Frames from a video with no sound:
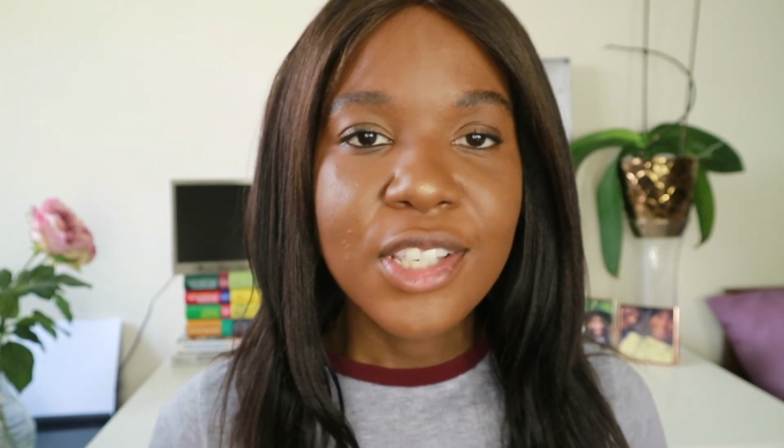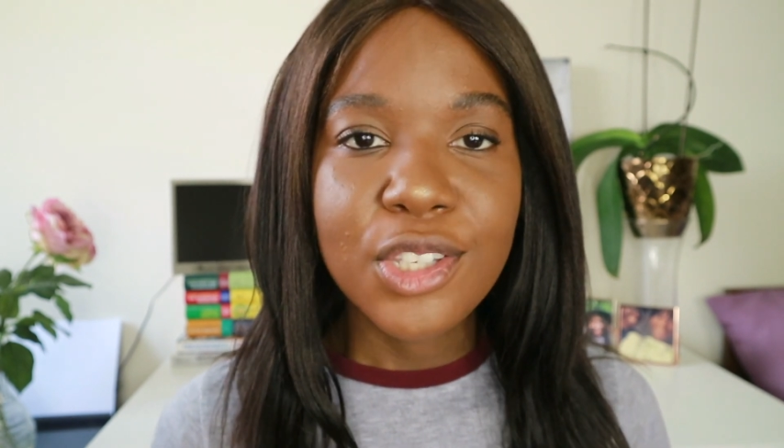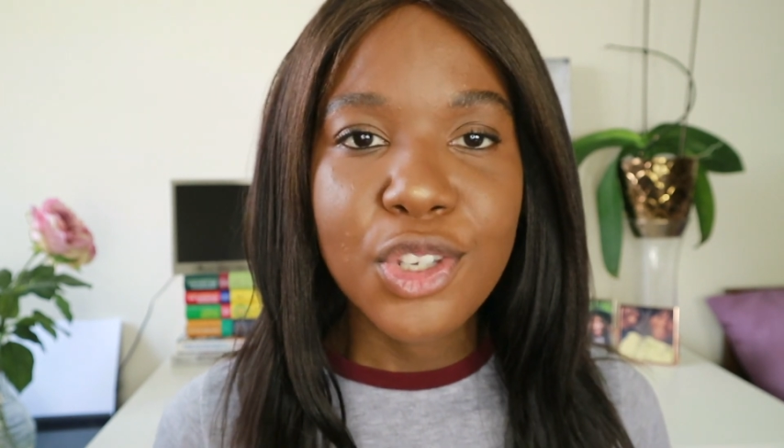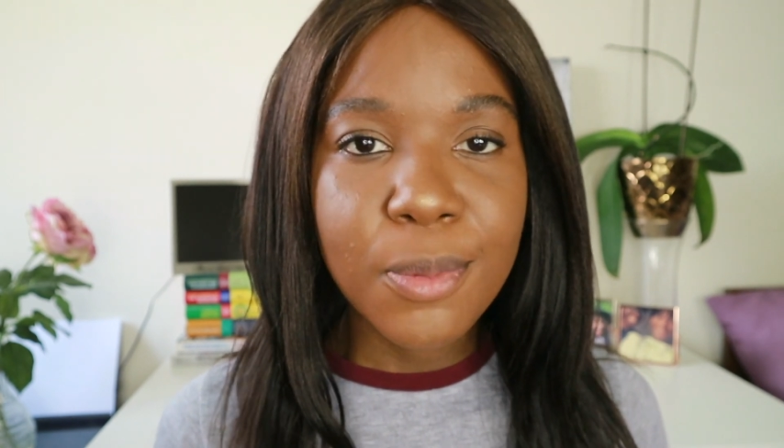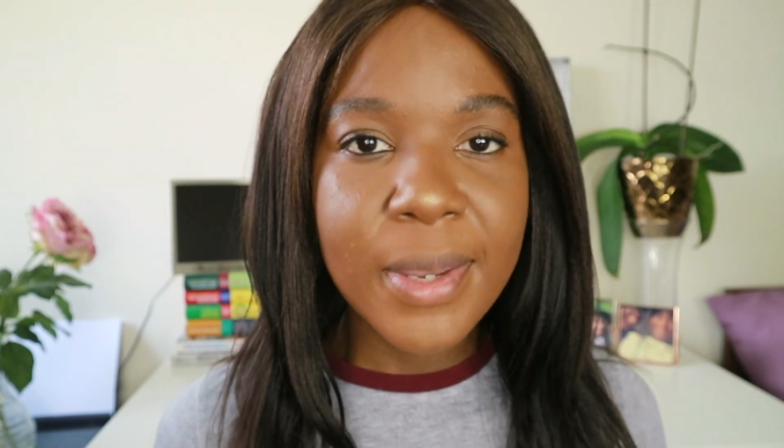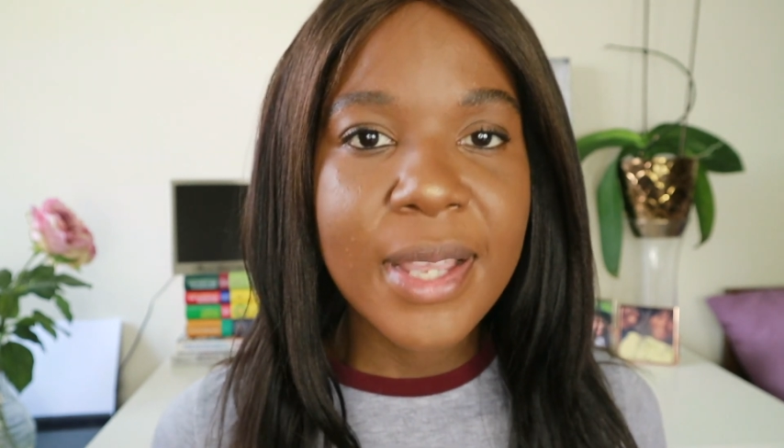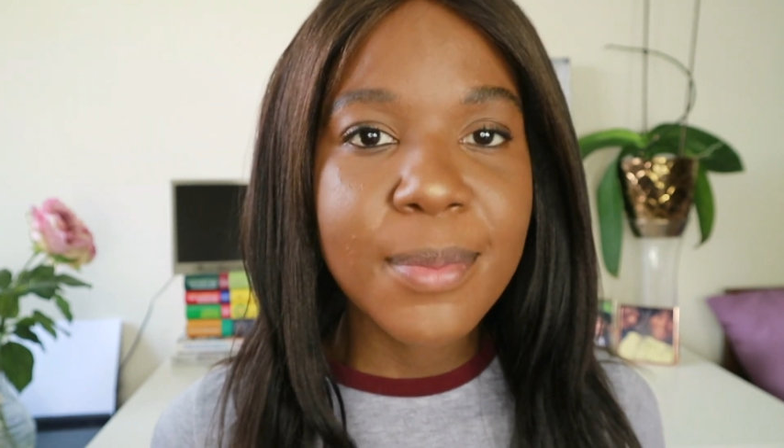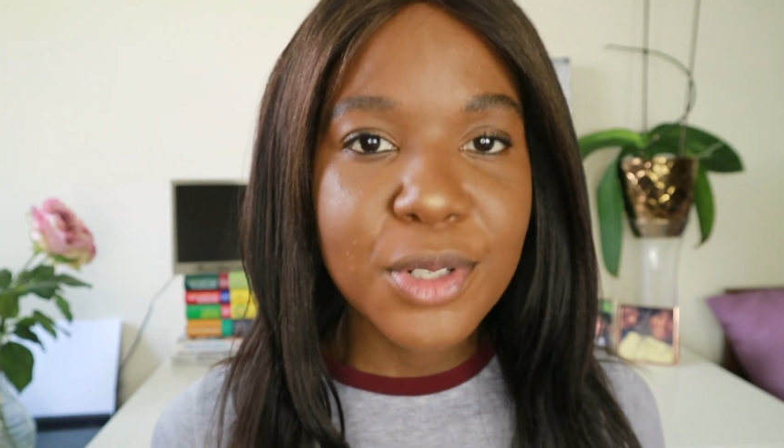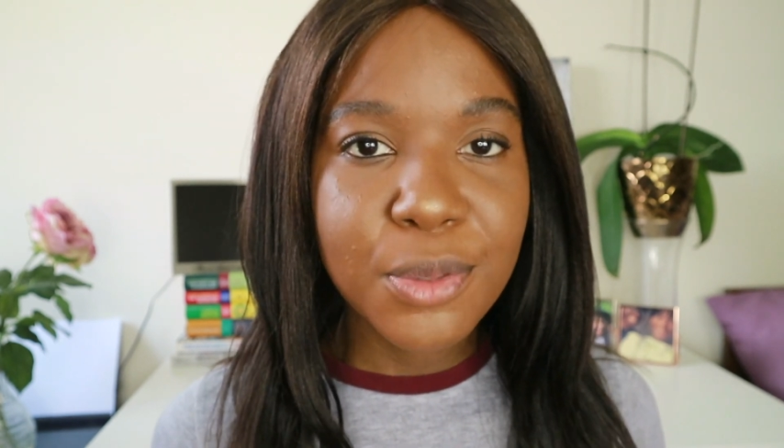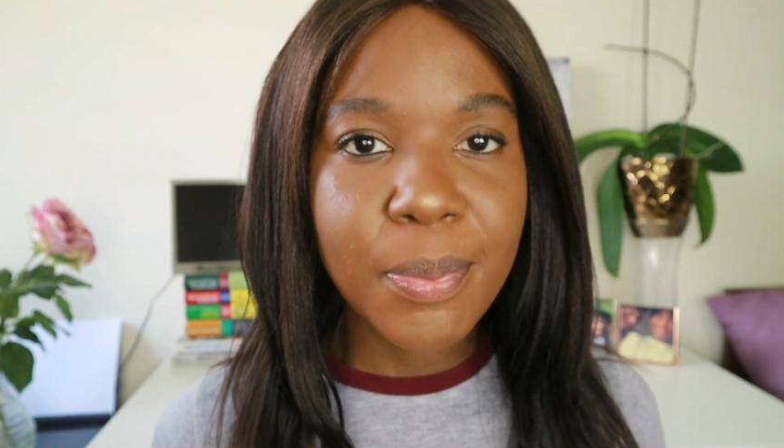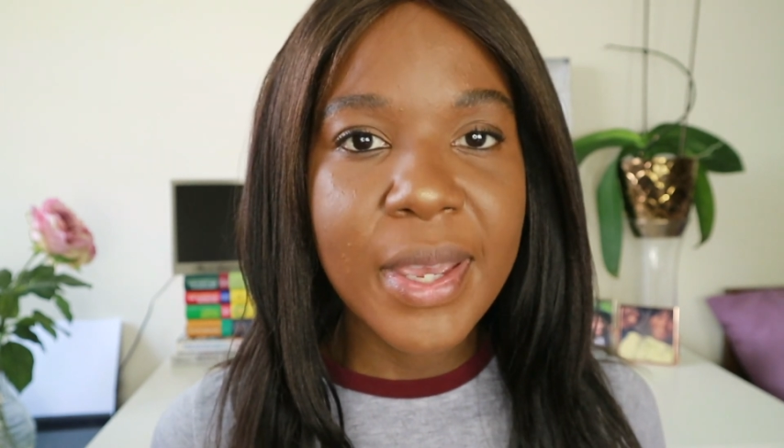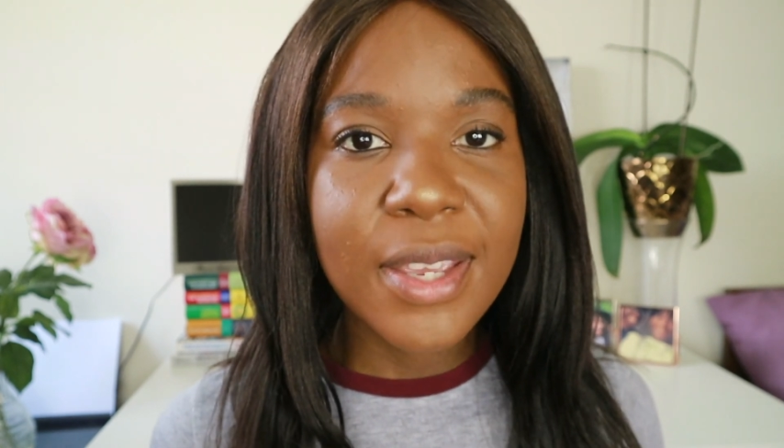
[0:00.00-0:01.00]
so you'll be
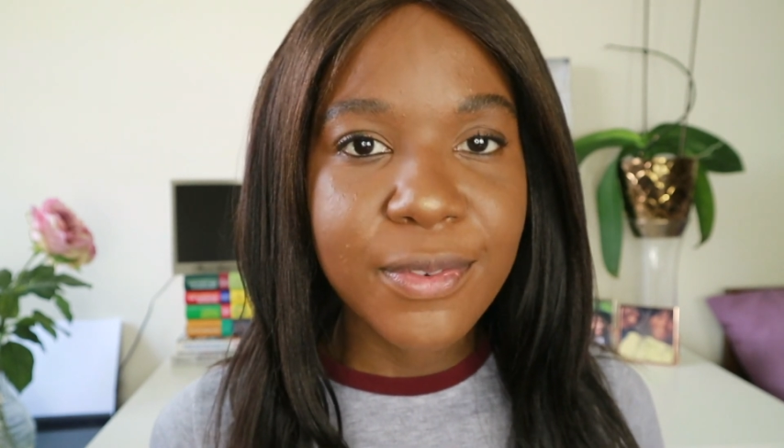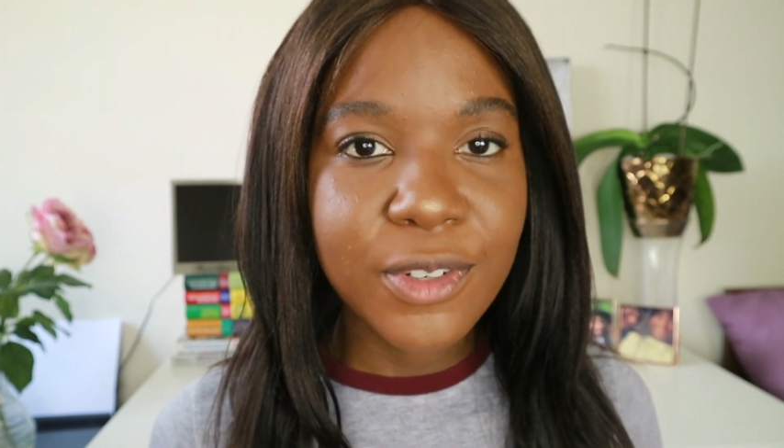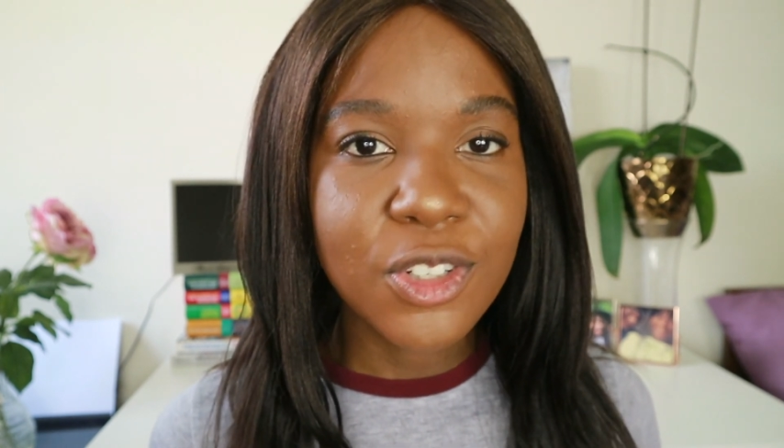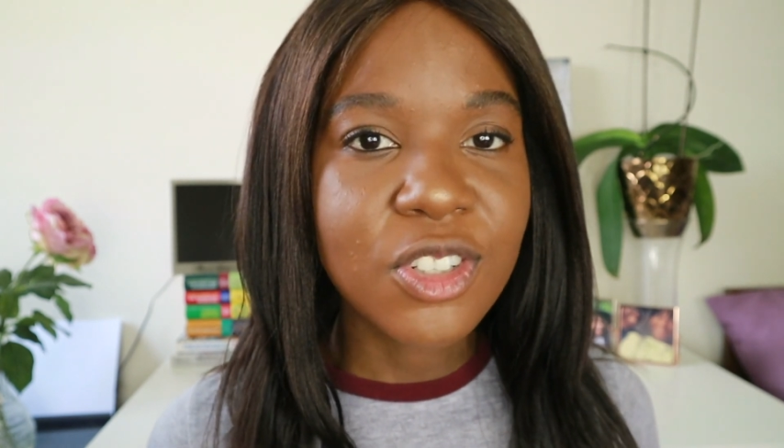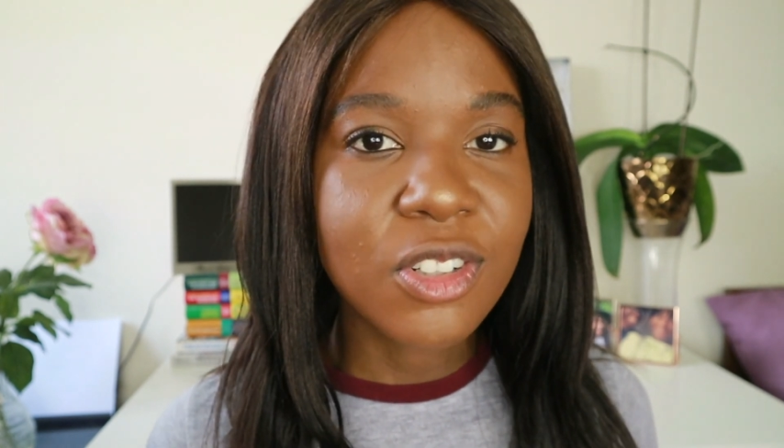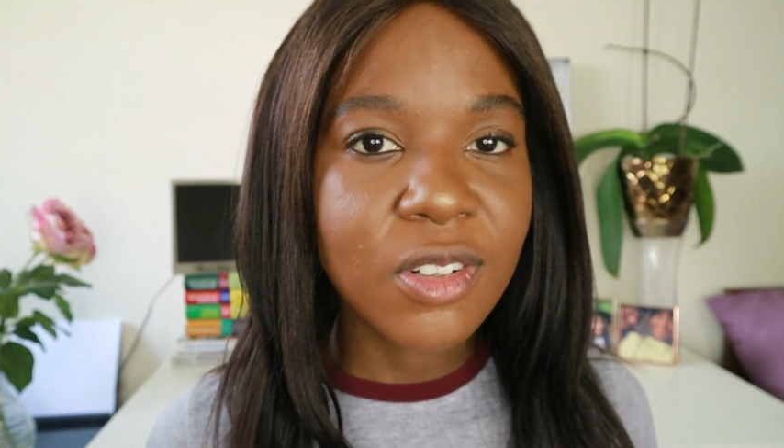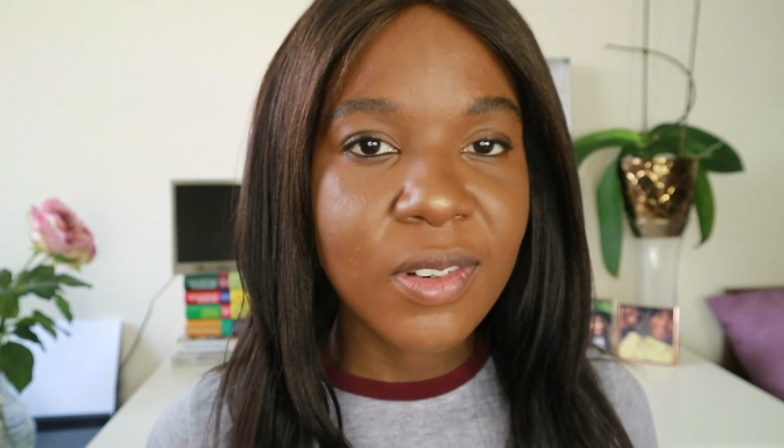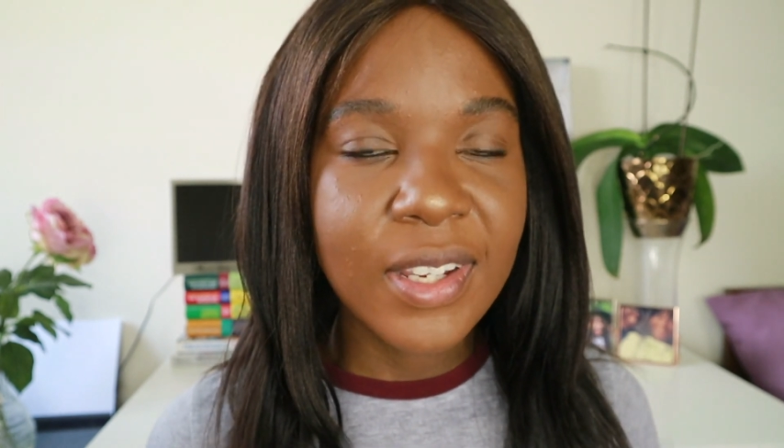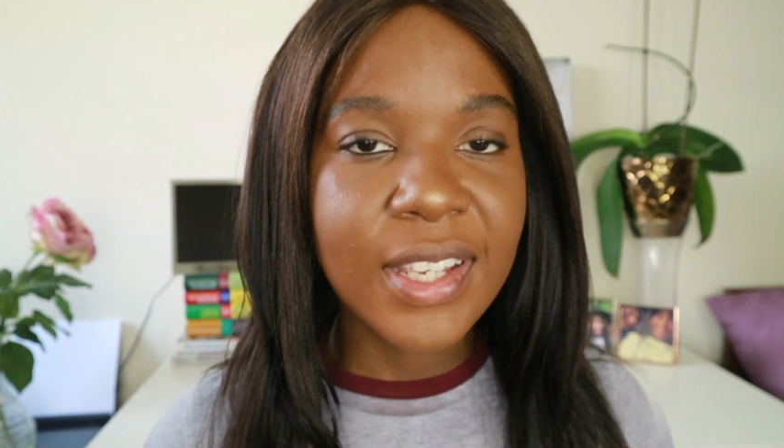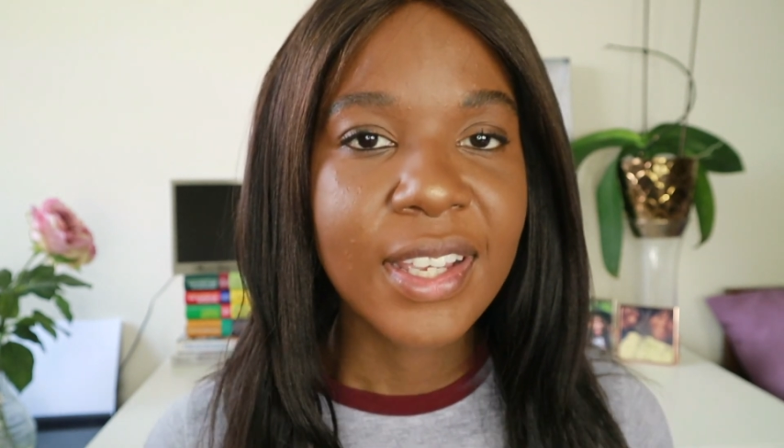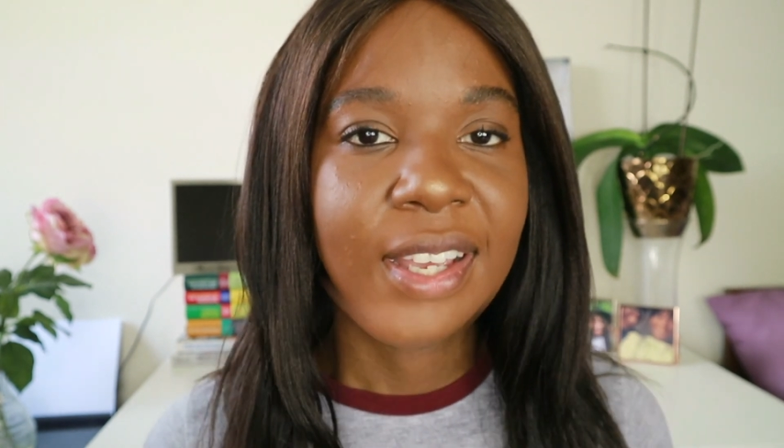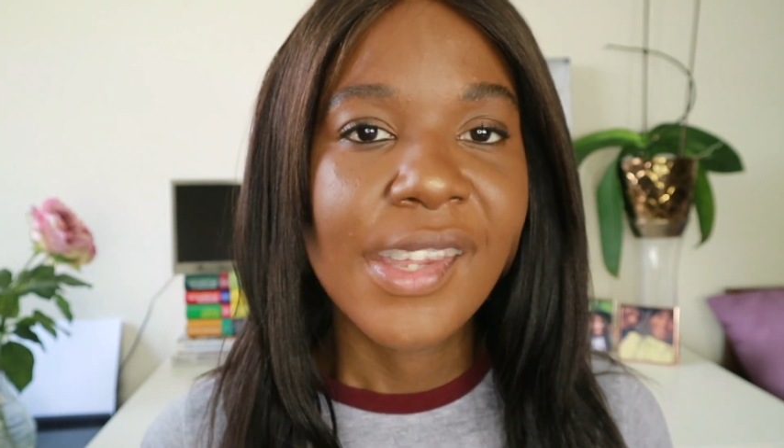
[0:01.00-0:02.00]
able to pay for your
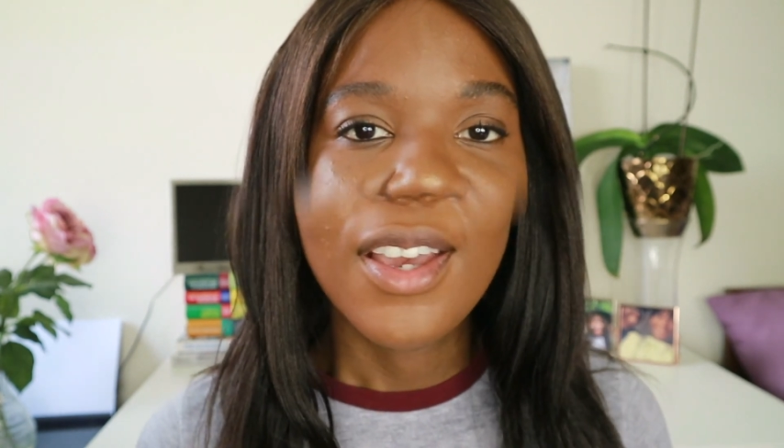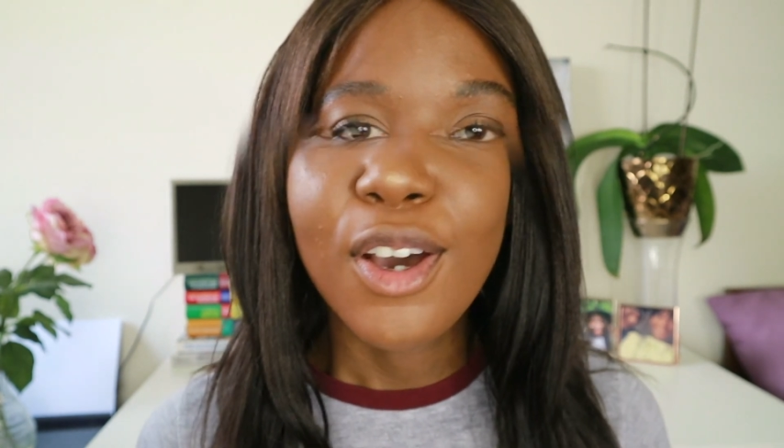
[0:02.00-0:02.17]
degree.